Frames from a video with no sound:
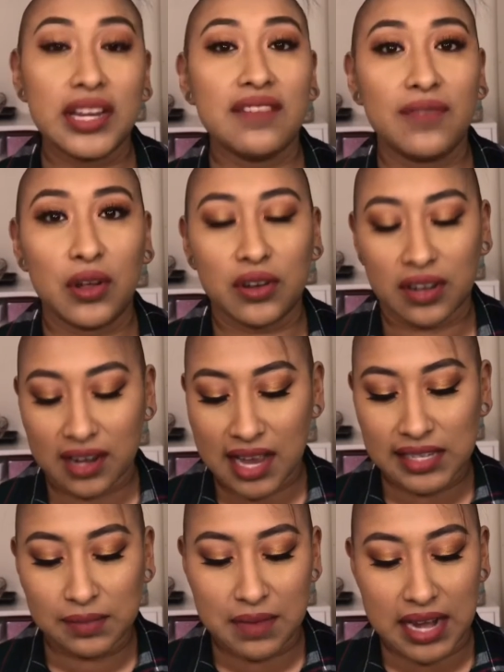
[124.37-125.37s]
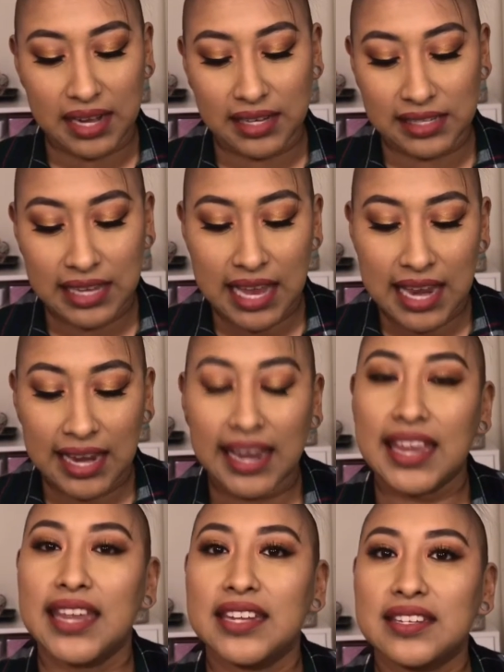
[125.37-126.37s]
Vulgar Cosmetics,
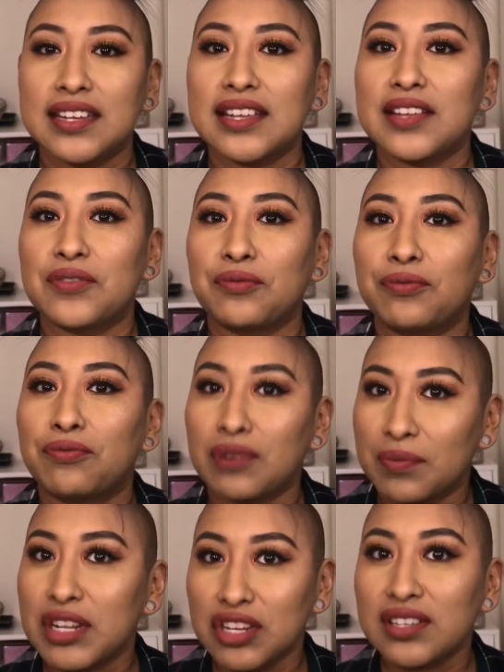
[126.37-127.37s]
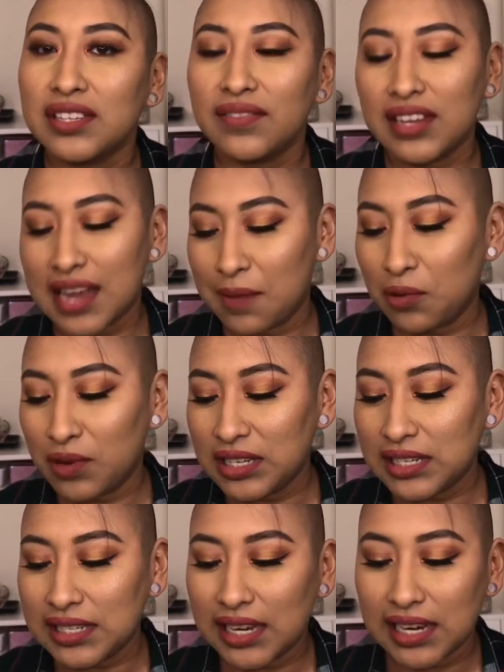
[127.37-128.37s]
and from the looks of it, I'm going
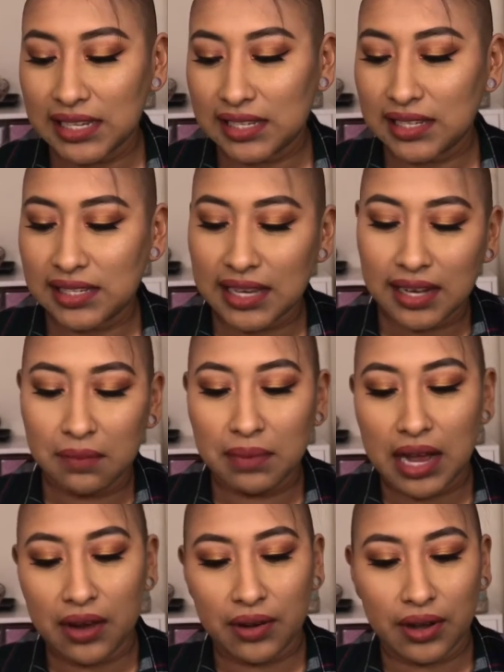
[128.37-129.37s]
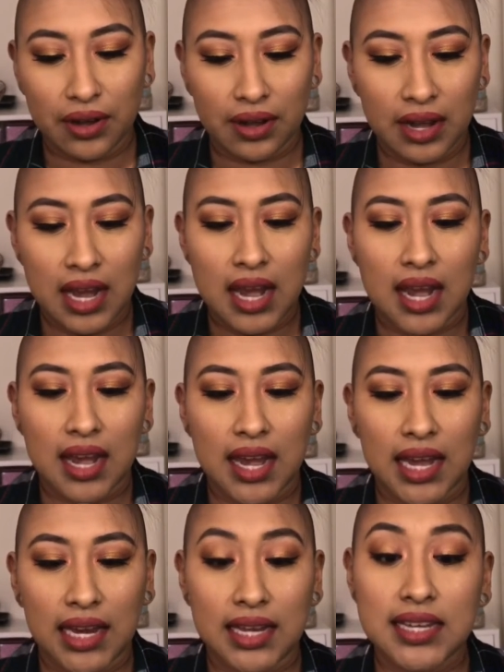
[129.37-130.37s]
to say it's a setting powder,
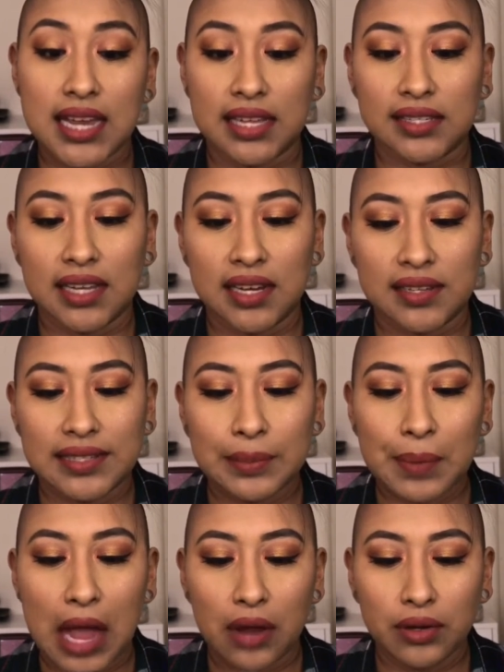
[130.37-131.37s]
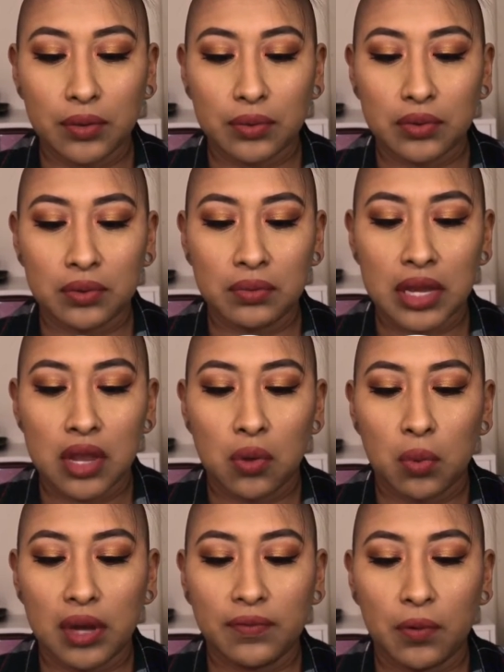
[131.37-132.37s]
and yes, it is the Powder Room
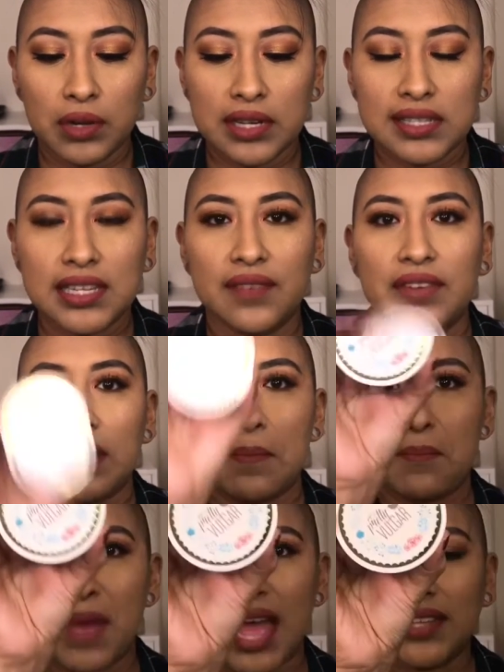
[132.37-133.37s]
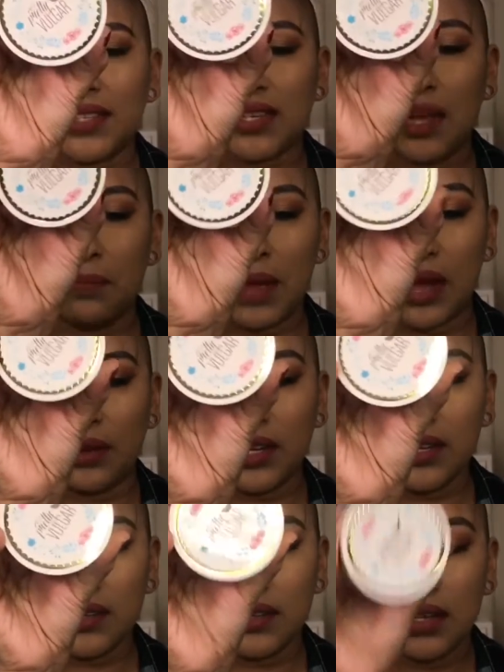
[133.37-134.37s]
147 Matte About
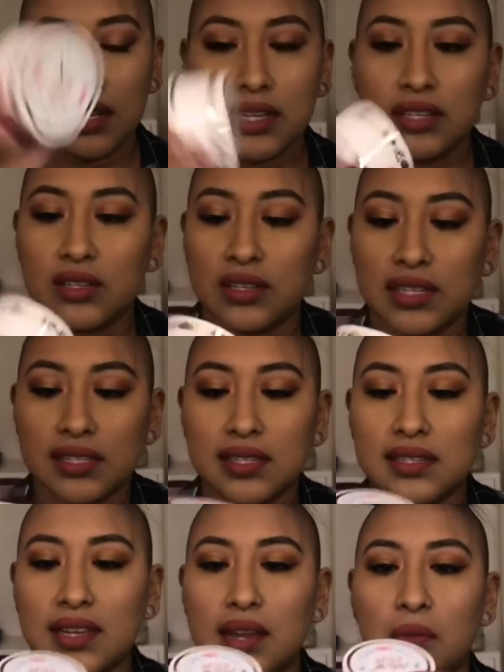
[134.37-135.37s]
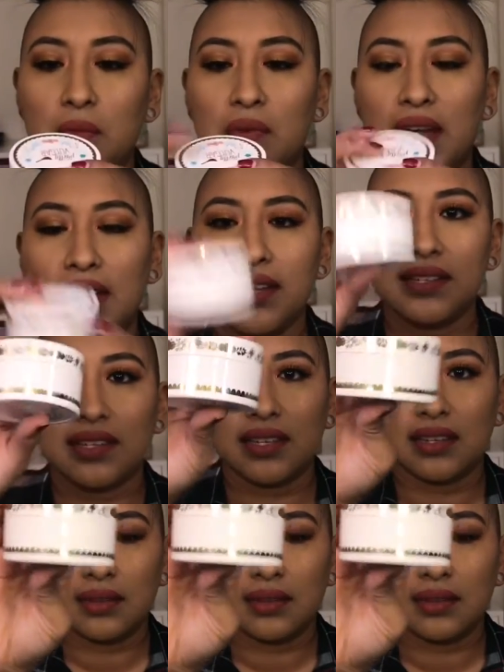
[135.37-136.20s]
It. So this is it, white